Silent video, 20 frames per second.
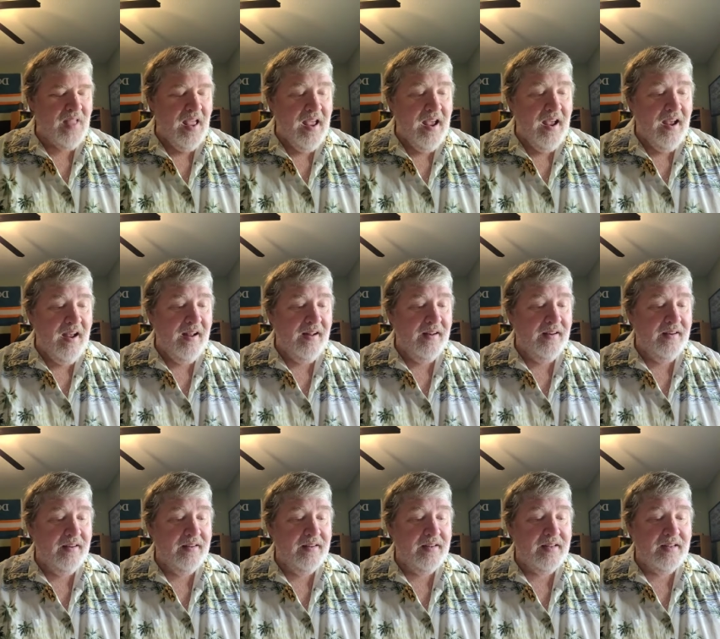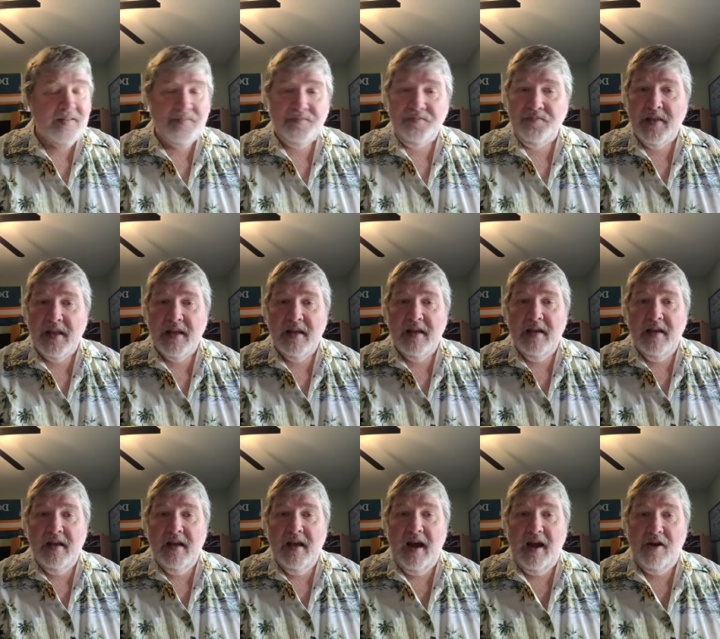And
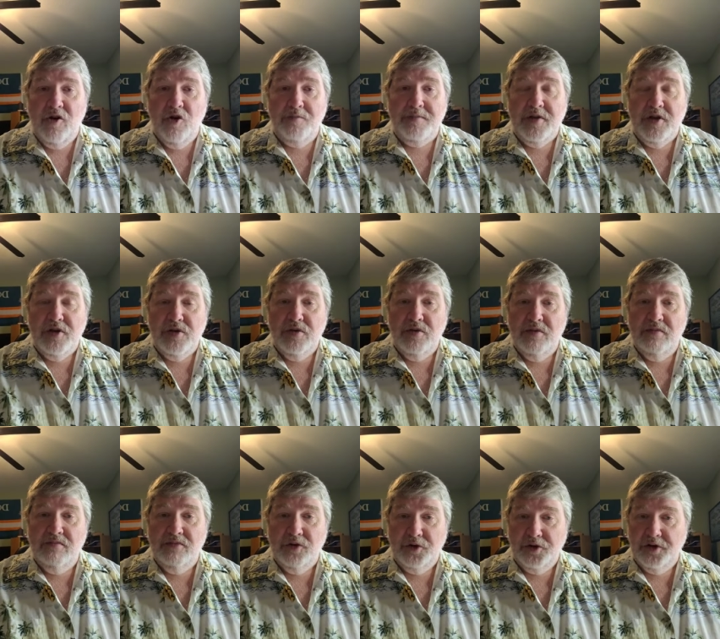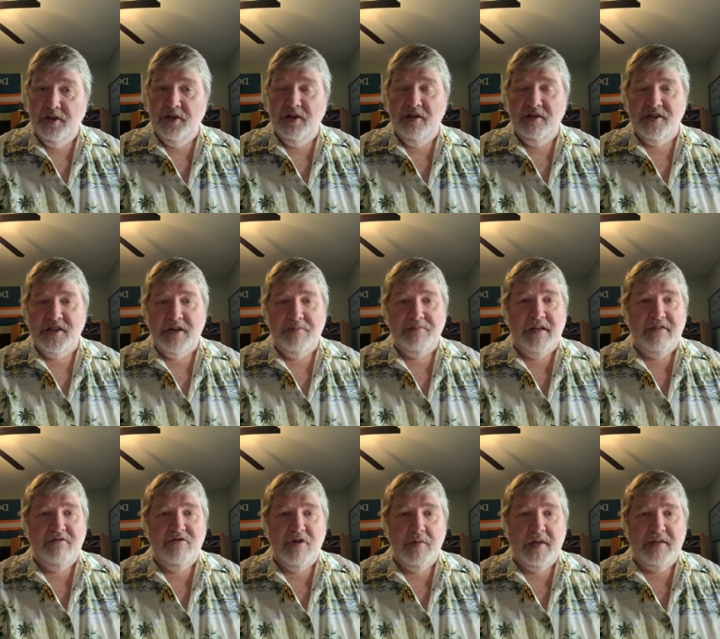I hope you learned a little
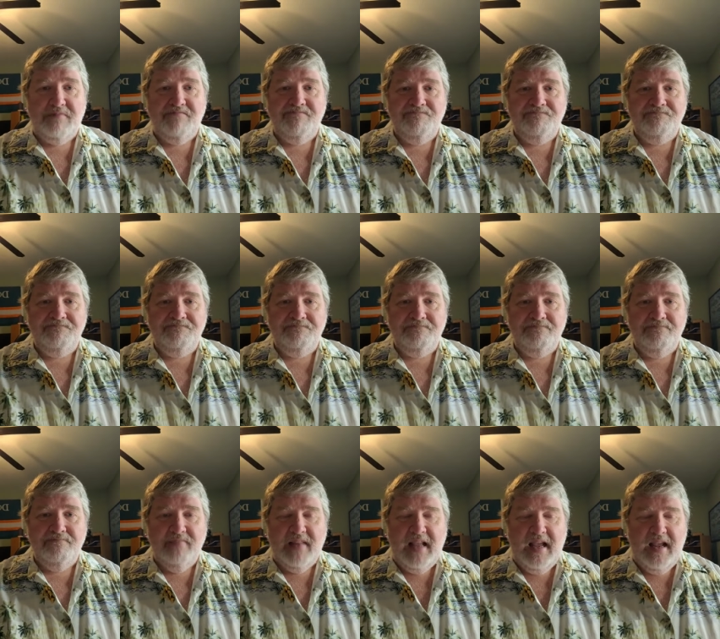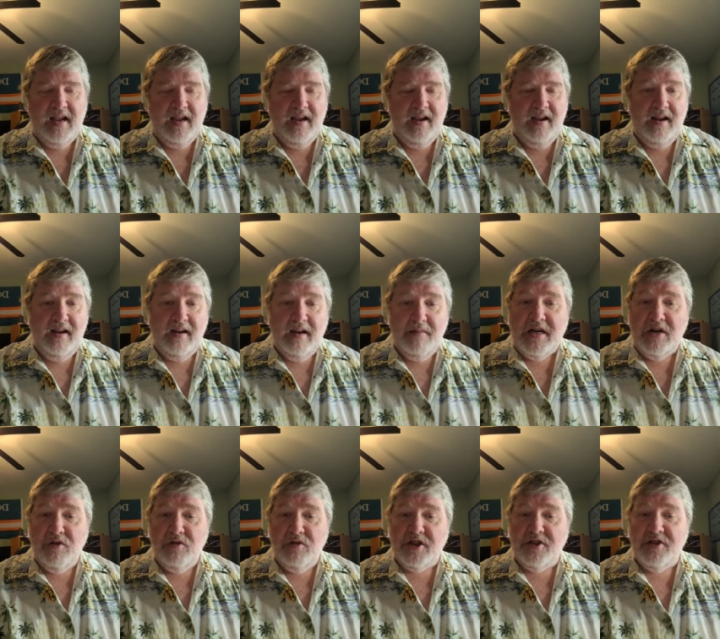something from it. And let me
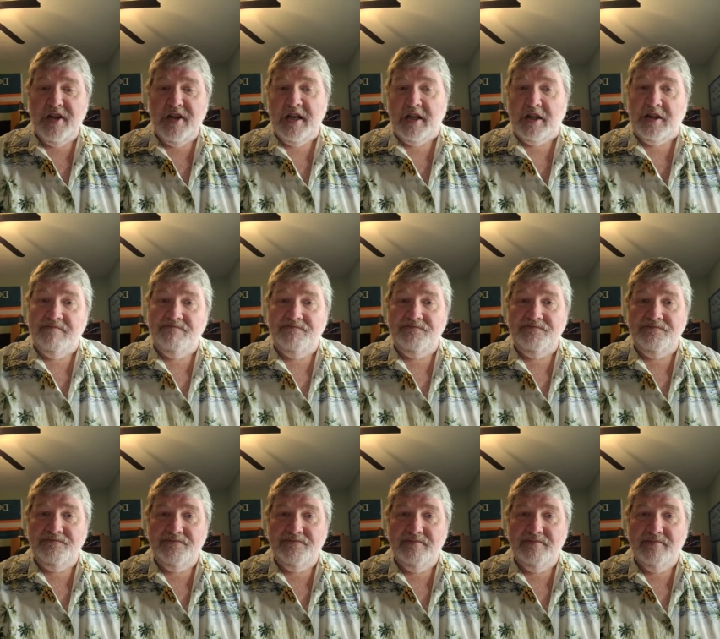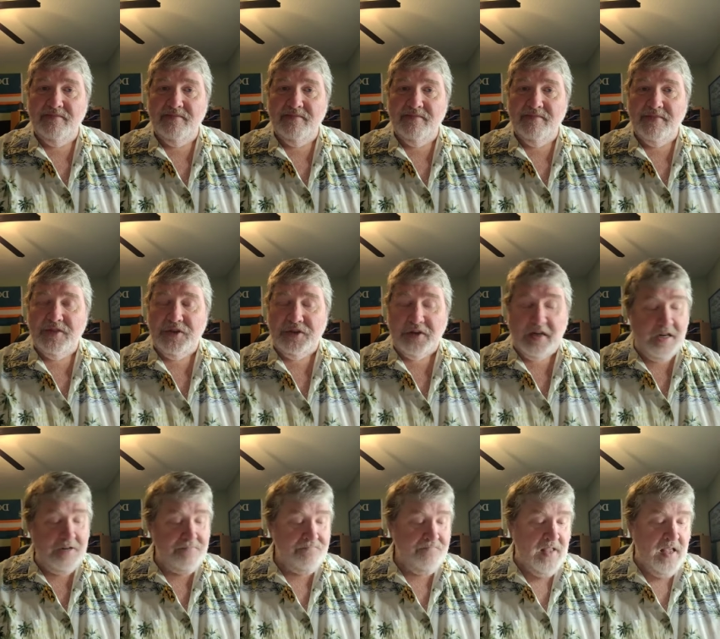know what you think.
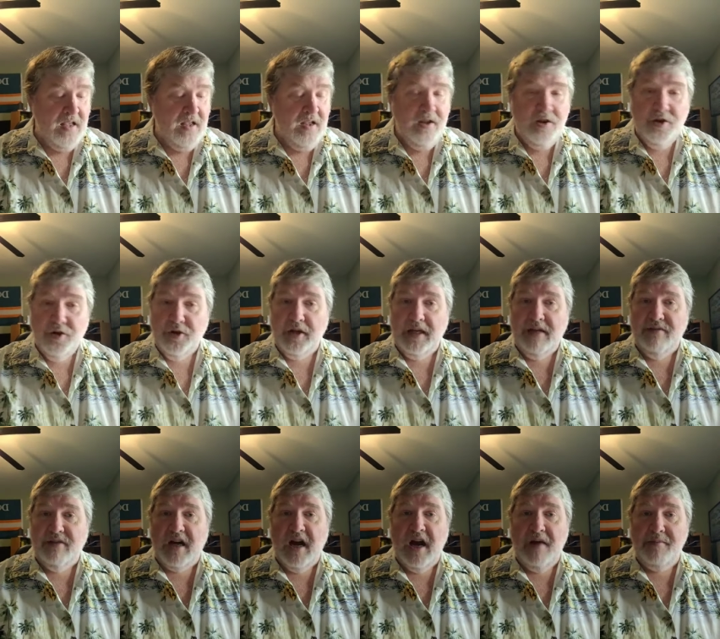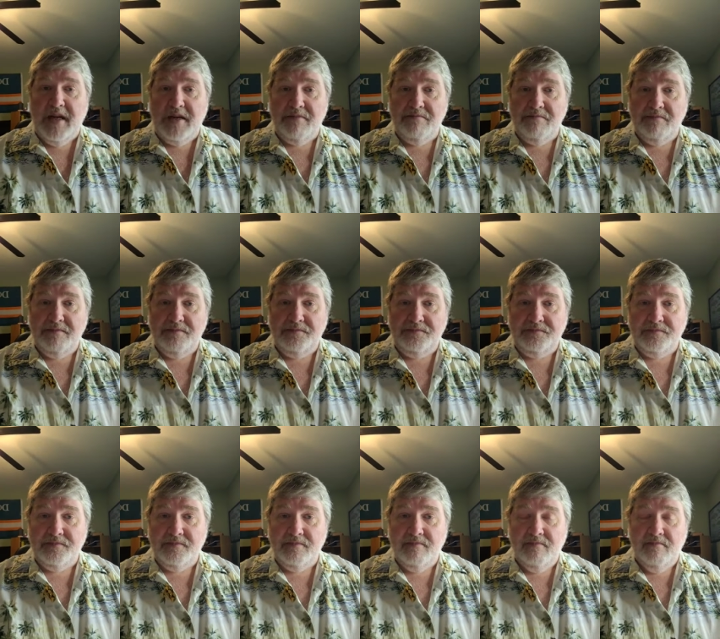Okay? You can leave a comment
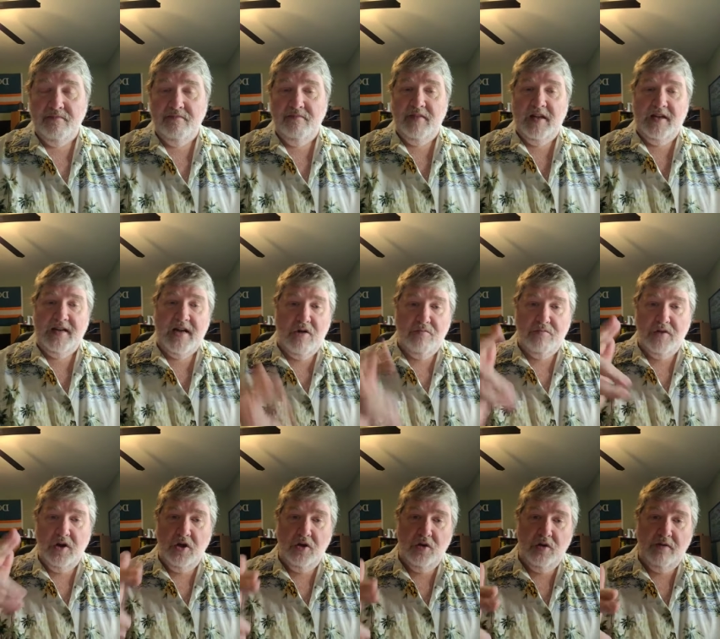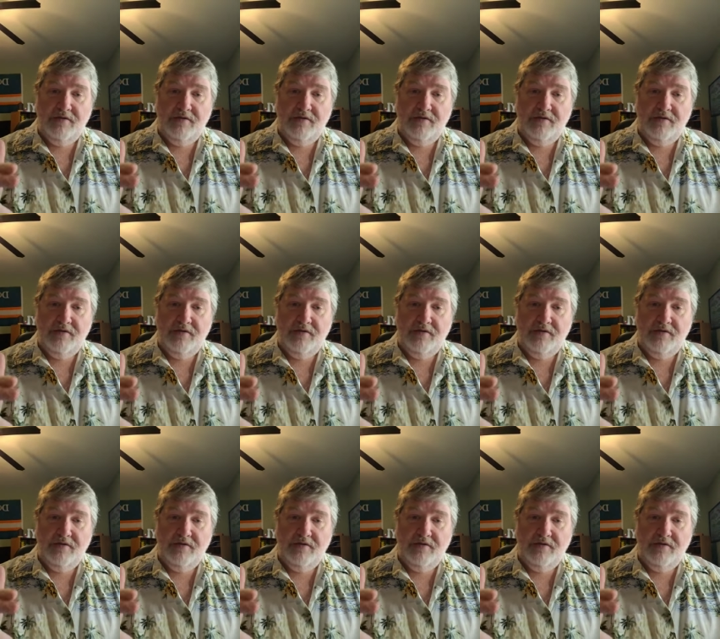down below.